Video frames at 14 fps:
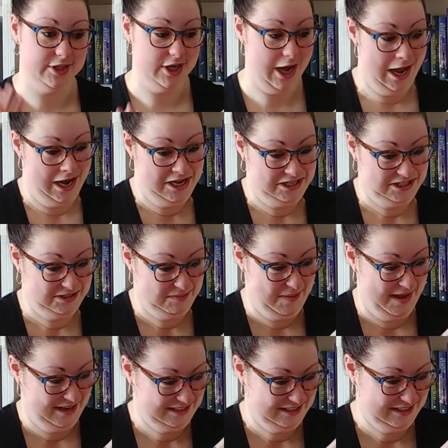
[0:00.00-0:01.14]
not
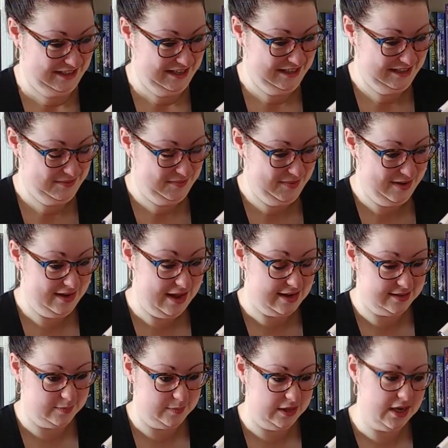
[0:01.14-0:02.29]
expecting it to be it
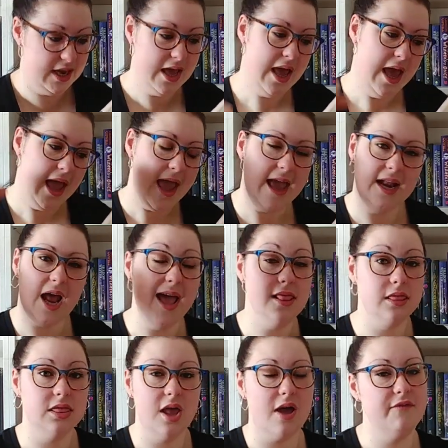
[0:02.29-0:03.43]
to be. And I
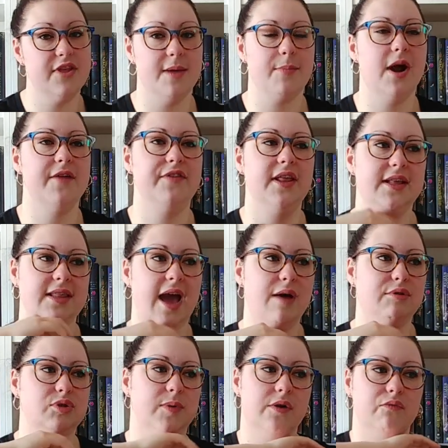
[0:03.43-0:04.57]
loved that part. I feel like that
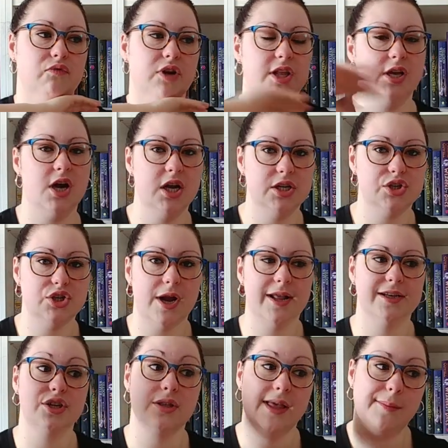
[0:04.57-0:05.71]
was where it really caught its stride.
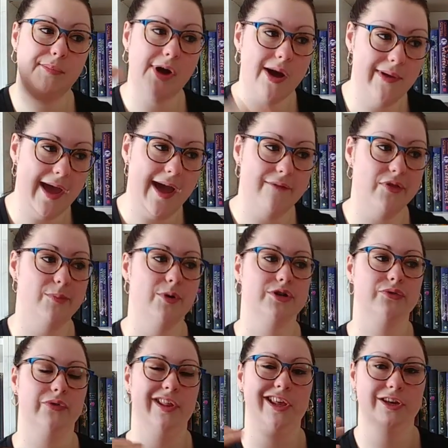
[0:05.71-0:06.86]
It took like probably half the book
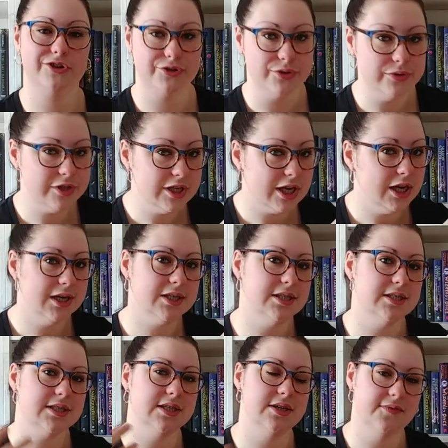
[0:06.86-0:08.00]
to really introduce the
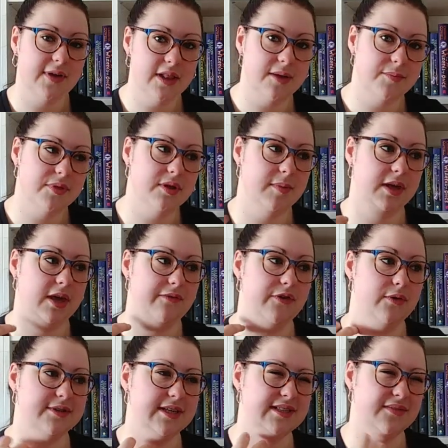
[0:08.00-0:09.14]
characters and develop them and give
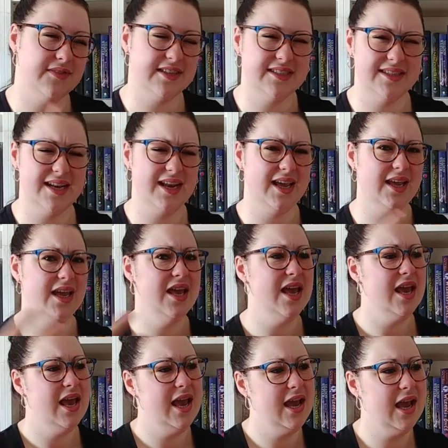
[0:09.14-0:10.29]
you a sense of the setting
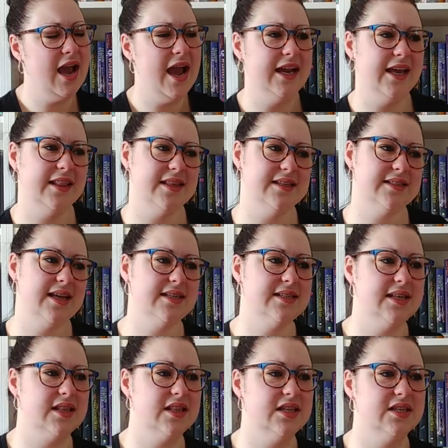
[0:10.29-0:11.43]
and kind of get the sense
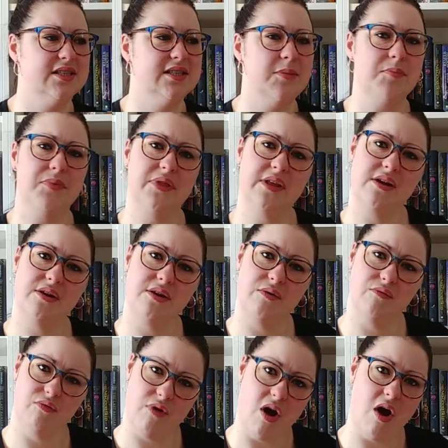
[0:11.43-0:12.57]
that there's something
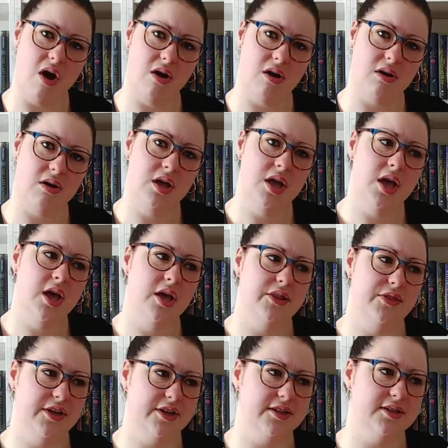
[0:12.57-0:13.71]
wrong.
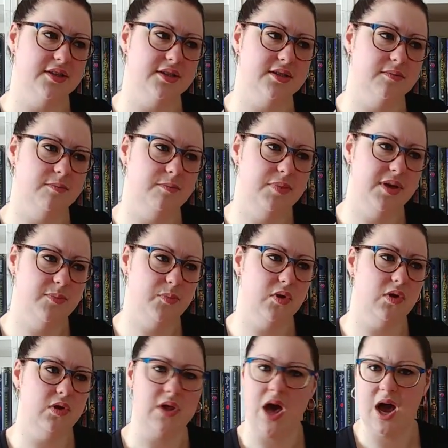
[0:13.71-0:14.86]
There's
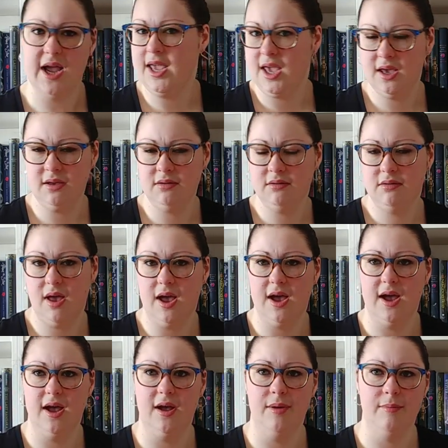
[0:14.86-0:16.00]
people lying.
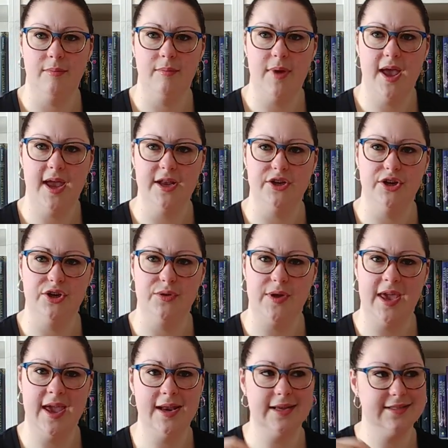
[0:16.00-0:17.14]
Um, and you
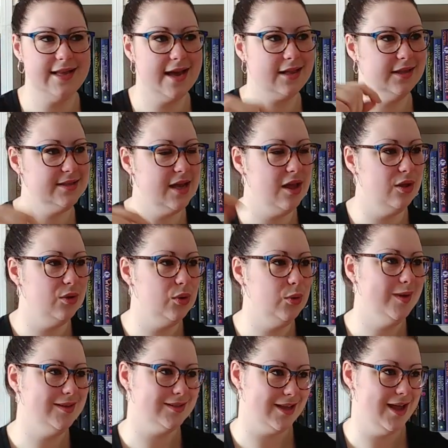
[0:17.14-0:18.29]
can't exactly tell who
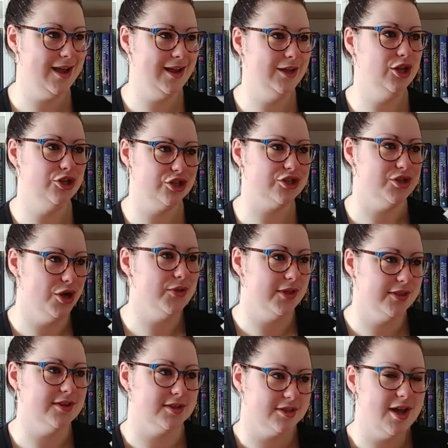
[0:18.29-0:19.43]
is lying. You just know
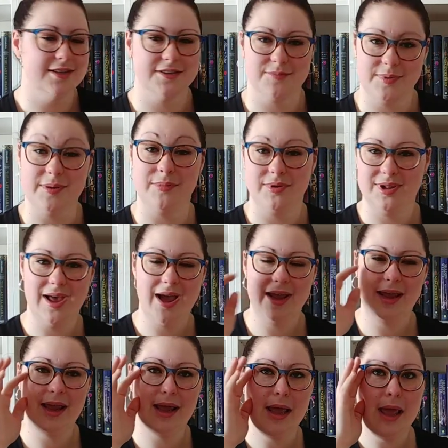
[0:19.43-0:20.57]
that there's lots of people
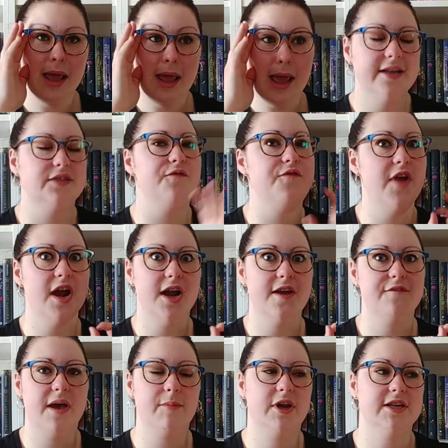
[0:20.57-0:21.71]
lying. It's very
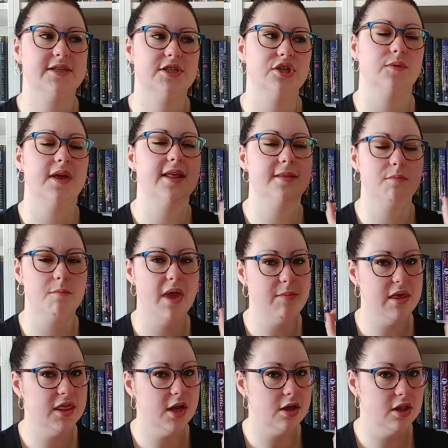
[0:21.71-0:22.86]
feminist too. It made
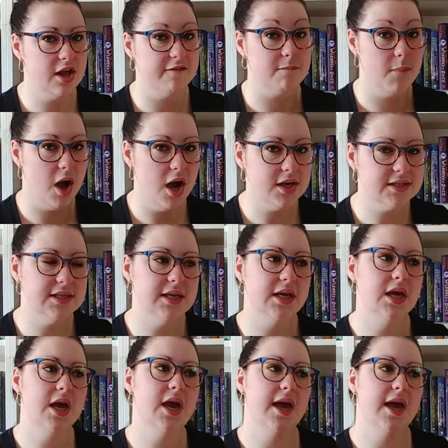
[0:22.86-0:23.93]
me think a lot of Moxie.